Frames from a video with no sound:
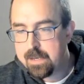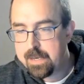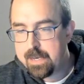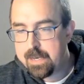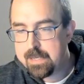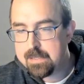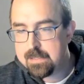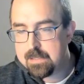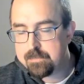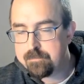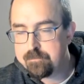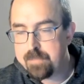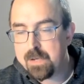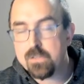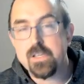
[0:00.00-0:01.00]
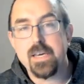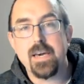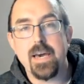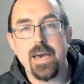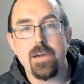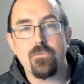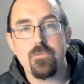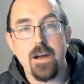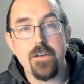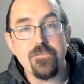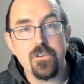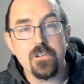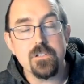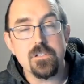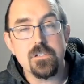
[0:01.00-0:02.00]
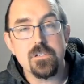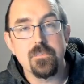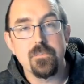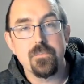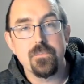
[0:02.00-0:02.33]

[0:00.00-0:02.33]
is building a reference,